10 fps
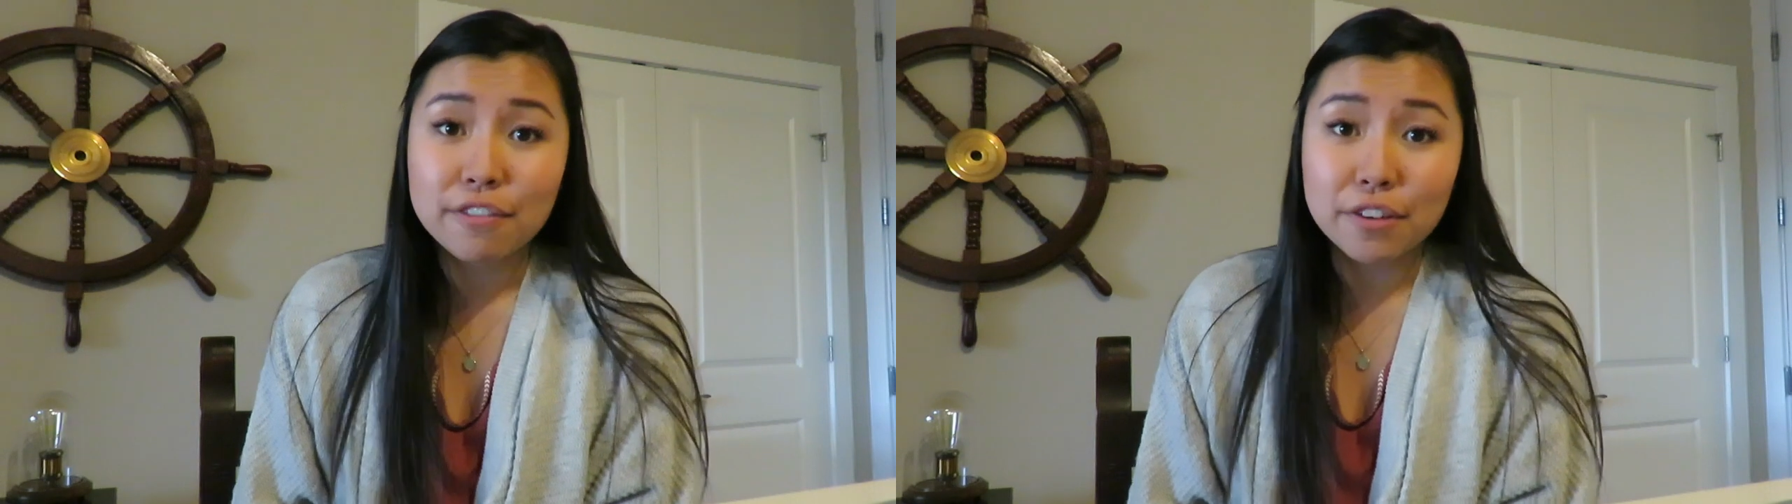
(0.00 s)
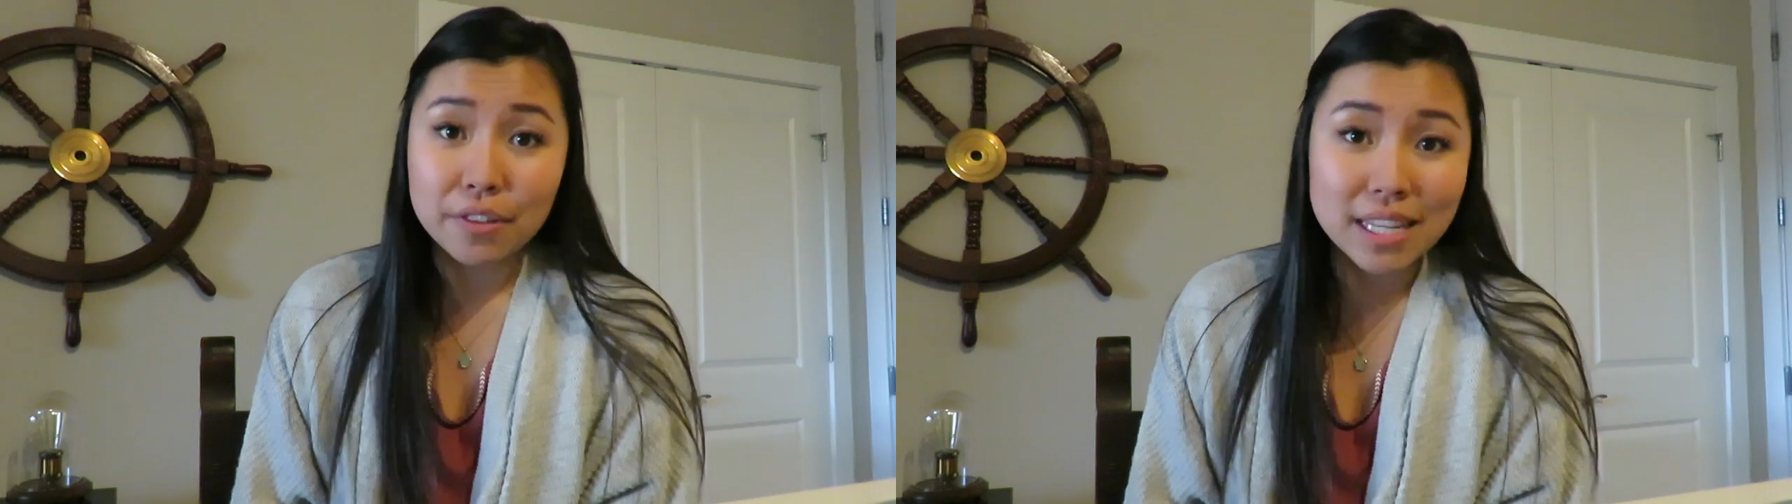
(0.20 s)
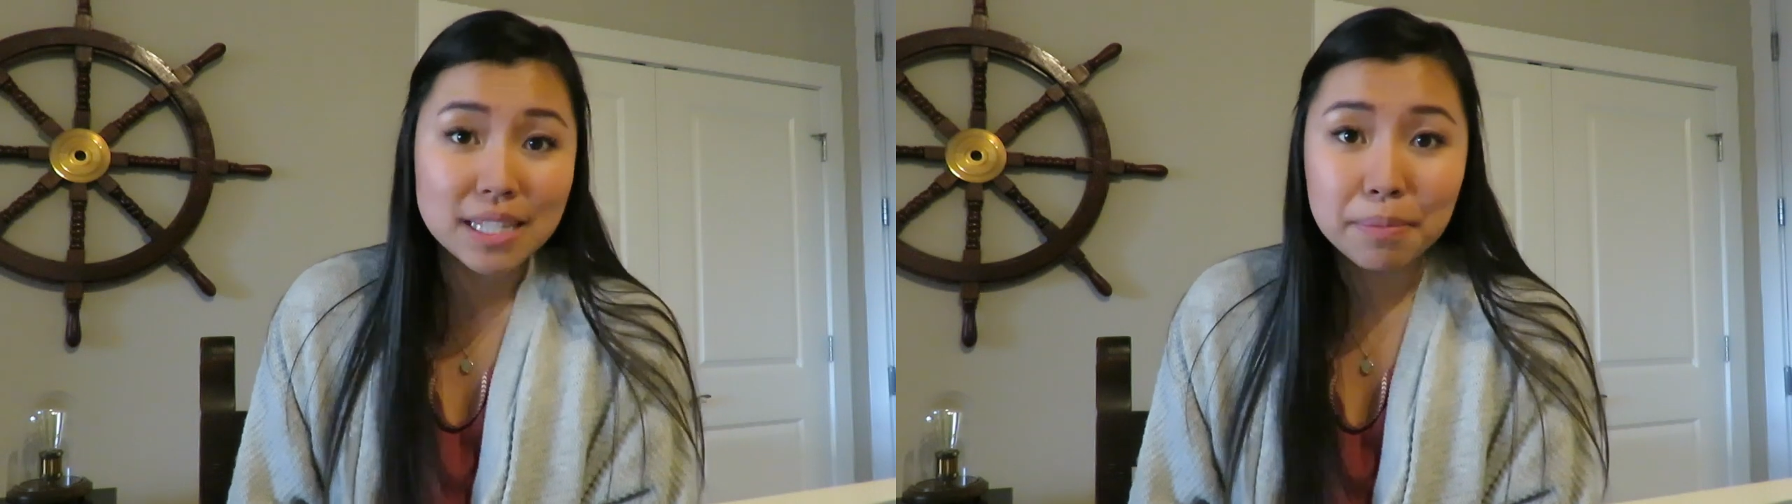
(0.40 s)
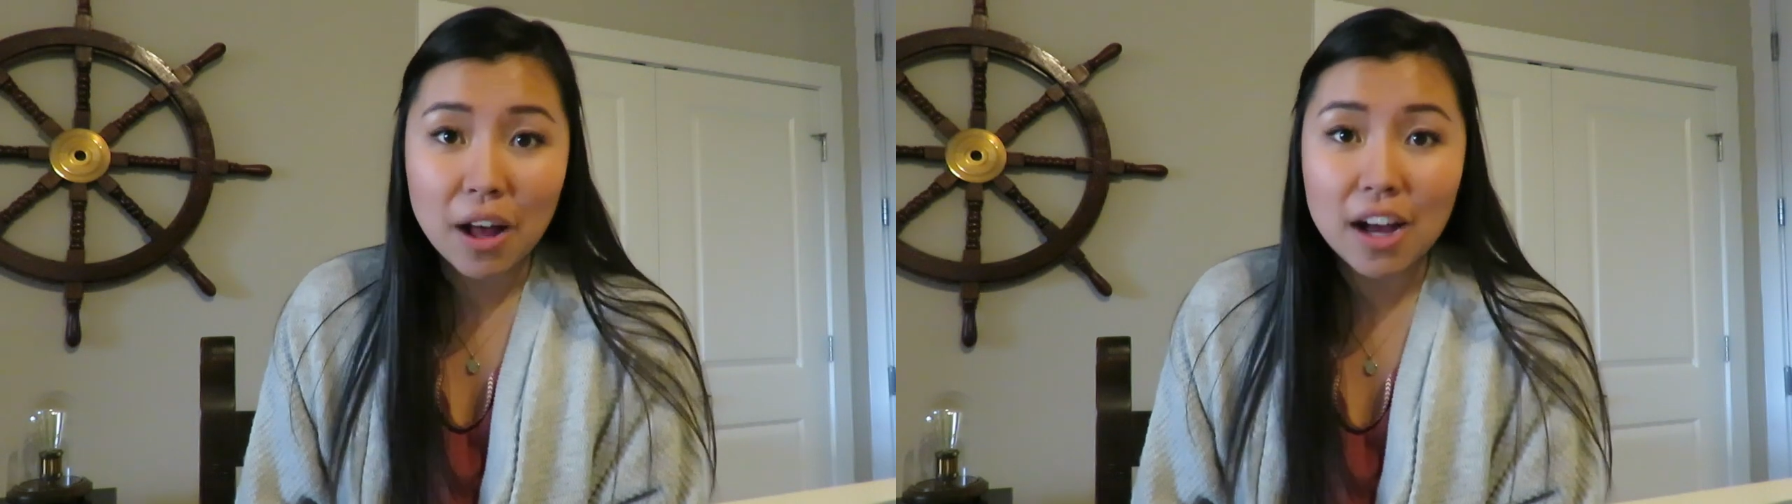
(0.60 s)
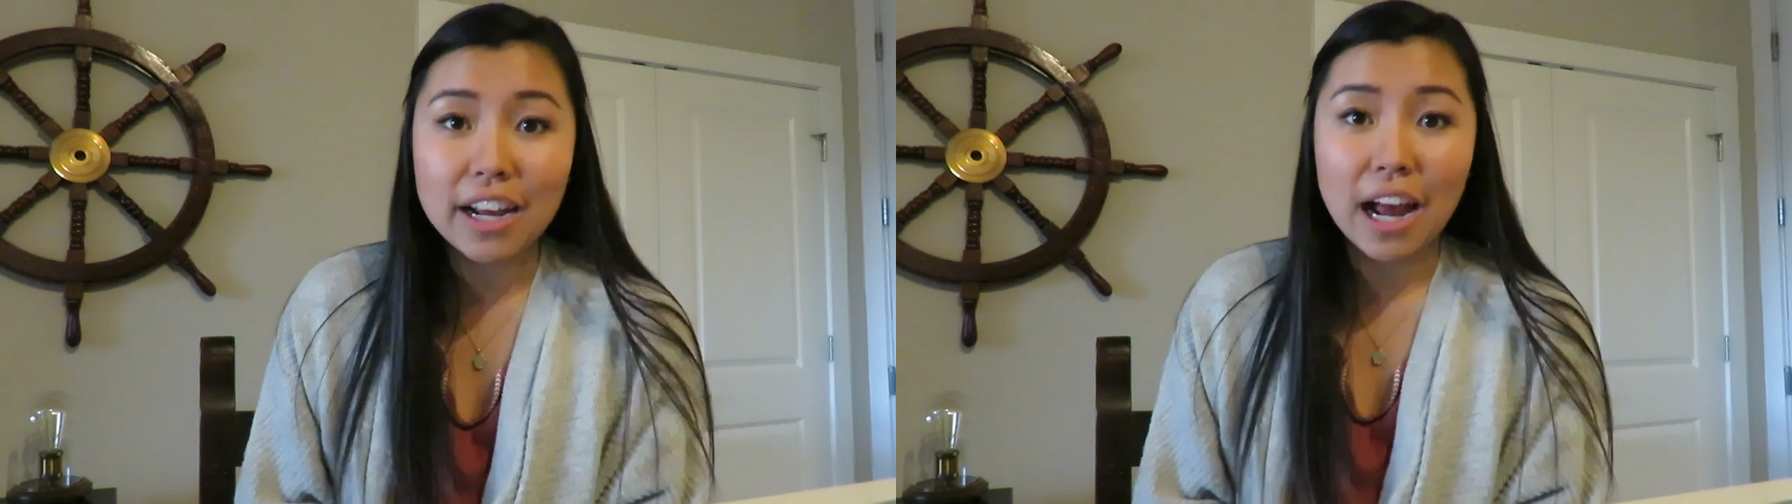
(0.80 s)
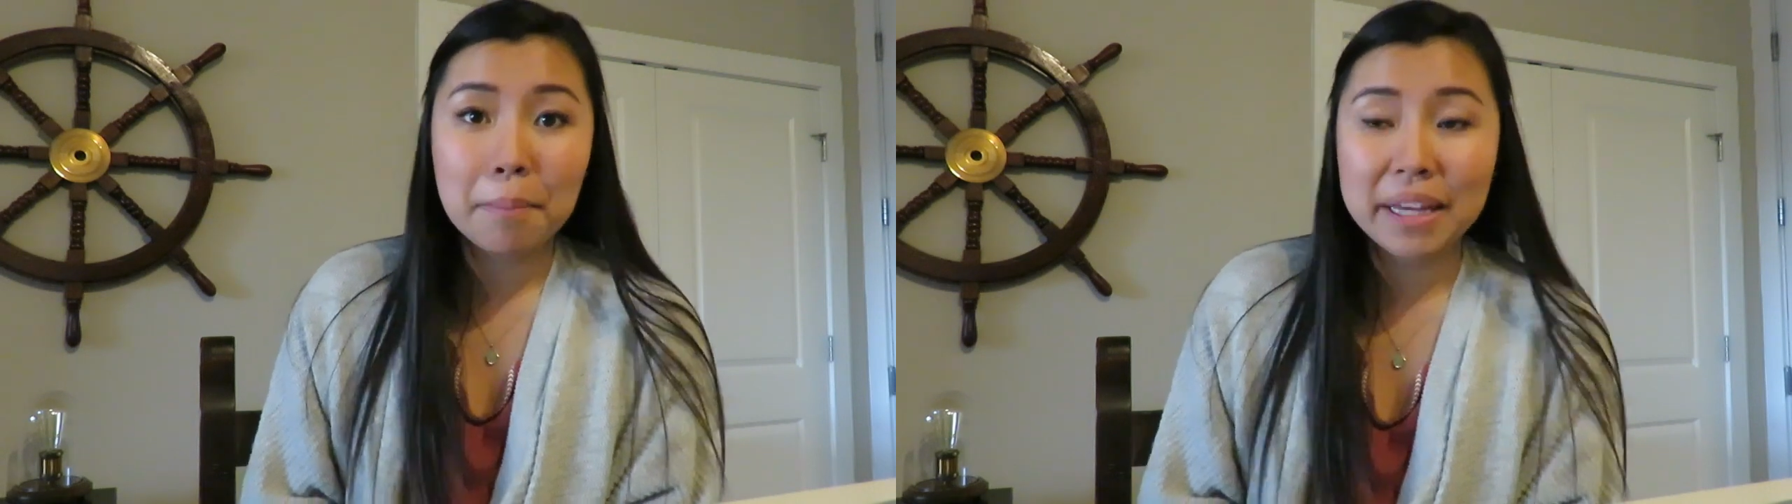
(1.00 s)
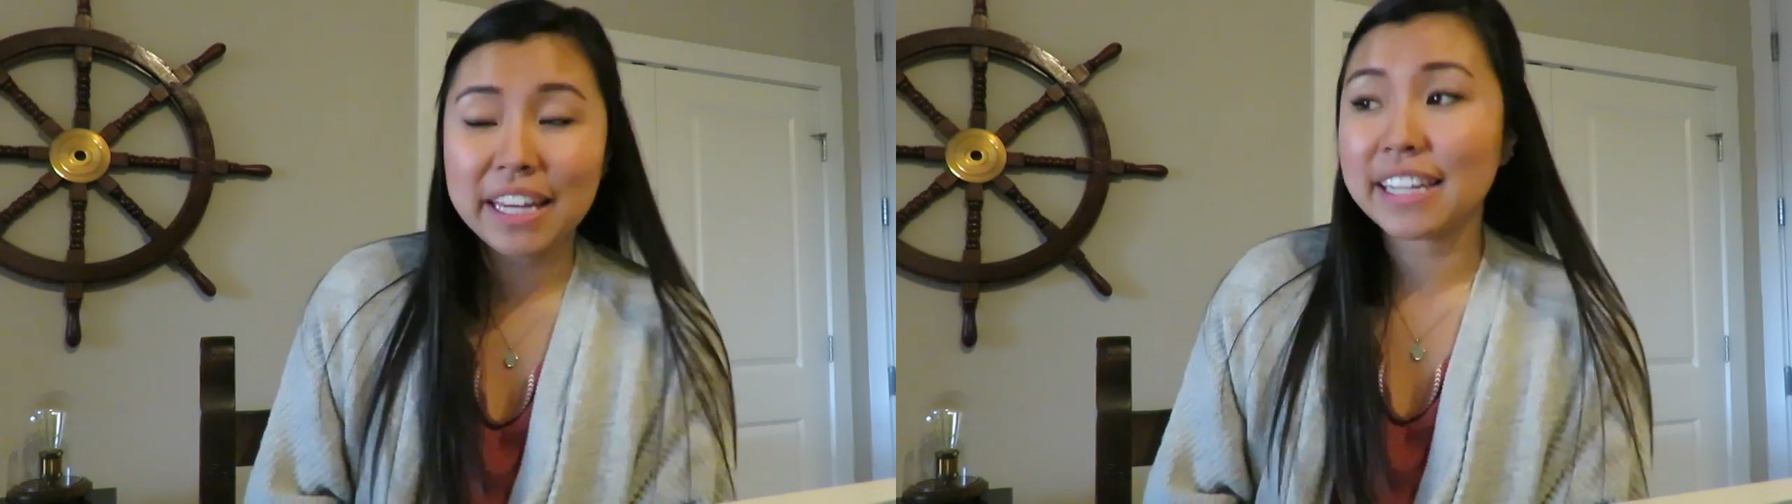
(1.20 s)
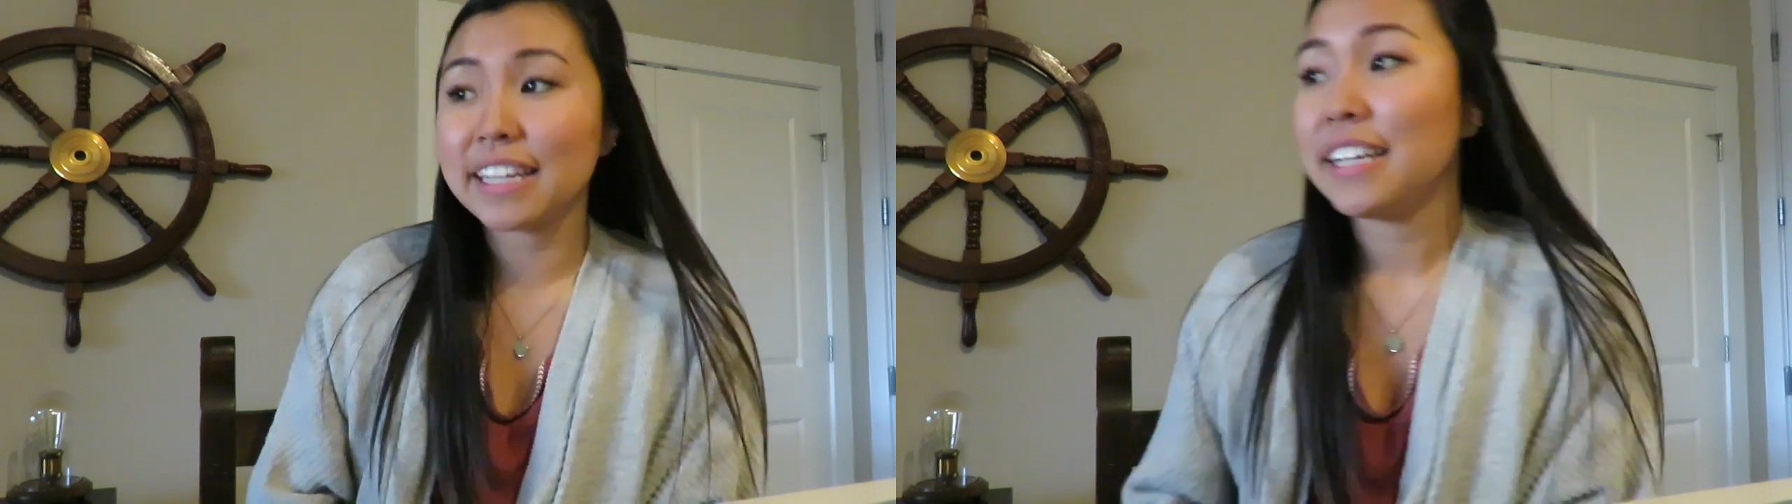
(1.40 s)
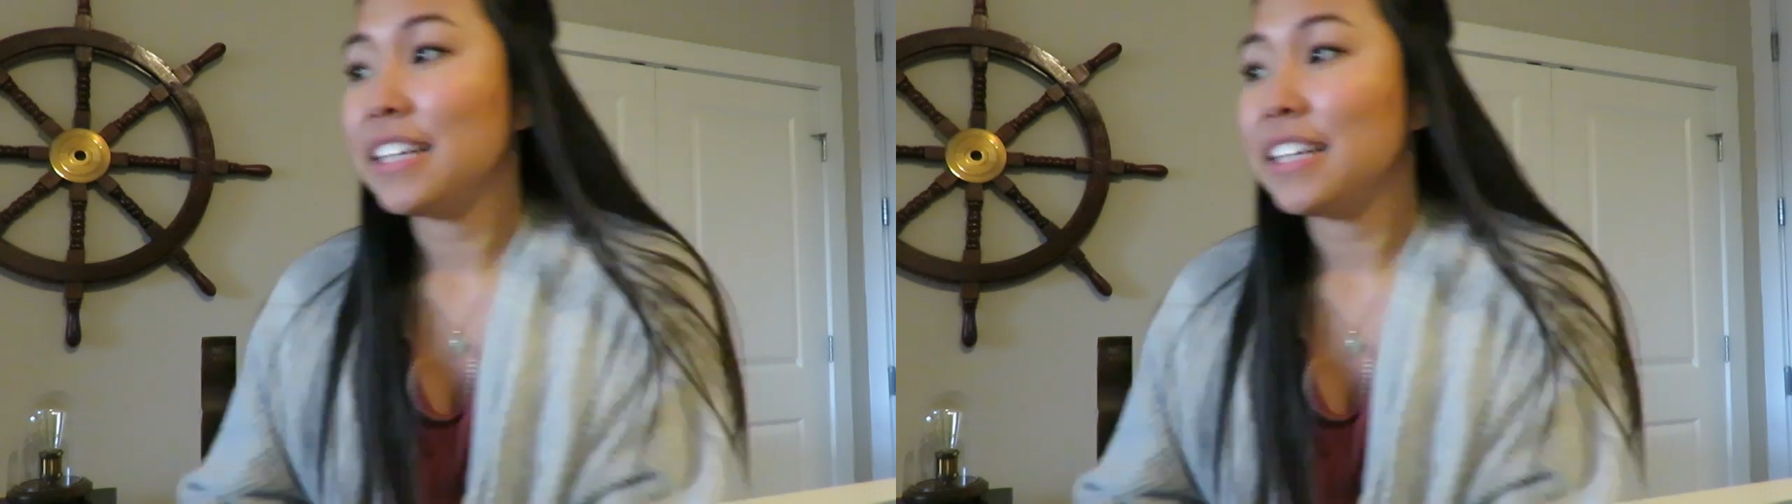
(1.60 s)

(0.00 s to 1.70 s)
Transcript: for this block. I mean,